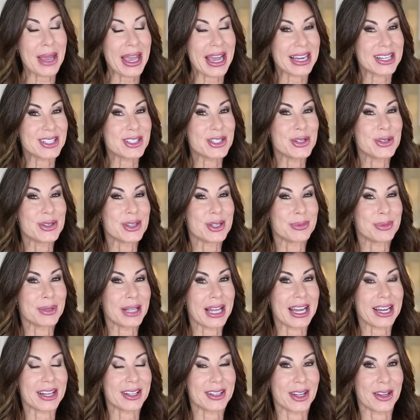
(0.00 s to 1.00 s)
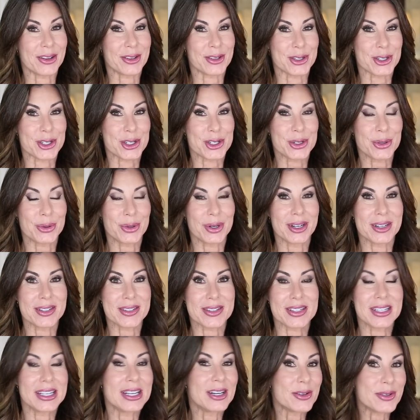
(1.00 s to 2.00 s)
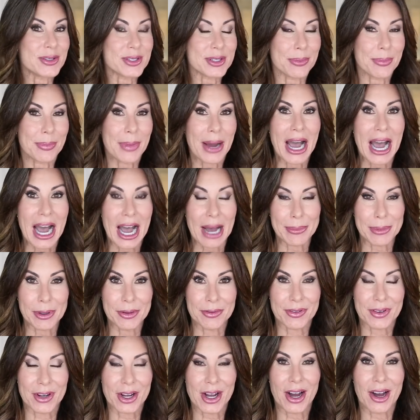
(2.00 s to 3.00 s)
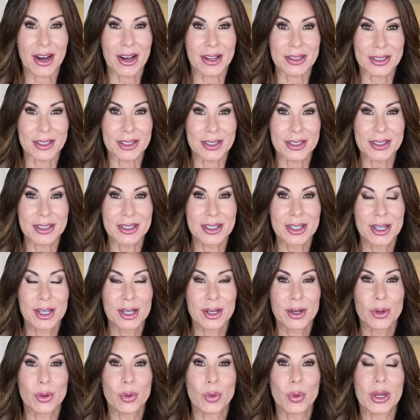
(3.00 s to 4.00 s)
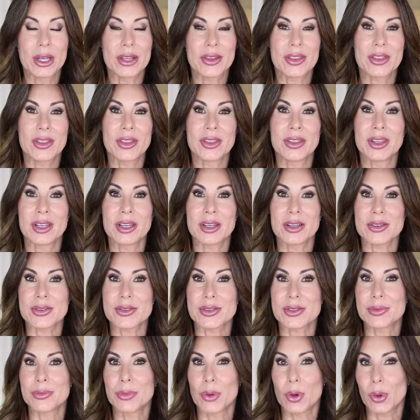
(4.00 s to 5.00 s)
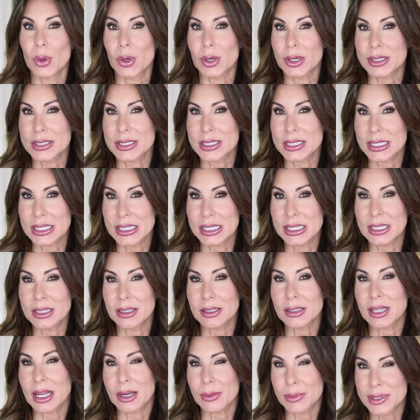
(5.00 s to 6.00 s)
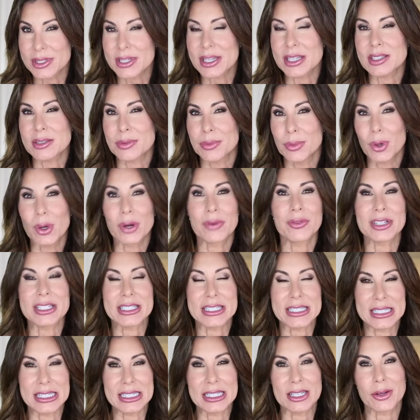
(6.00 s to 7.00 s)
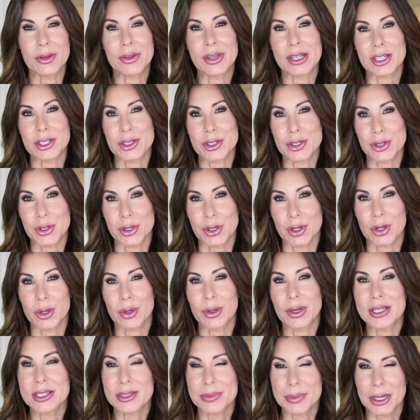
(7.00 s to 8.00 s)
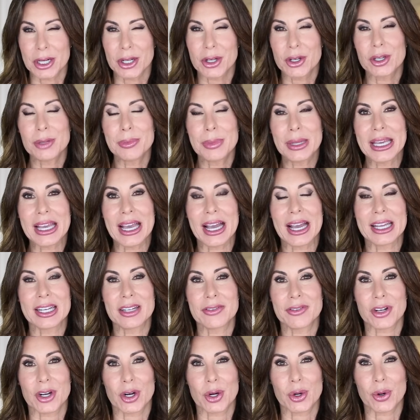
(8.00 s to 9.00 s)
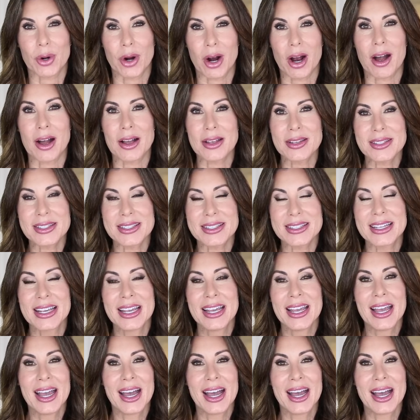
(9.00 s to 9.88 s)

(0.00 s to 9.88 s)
back to the black leather shorts, here's a pop of color with this more teal. I would say it's more of a teal than a turquoise, but it could be kind of a cross.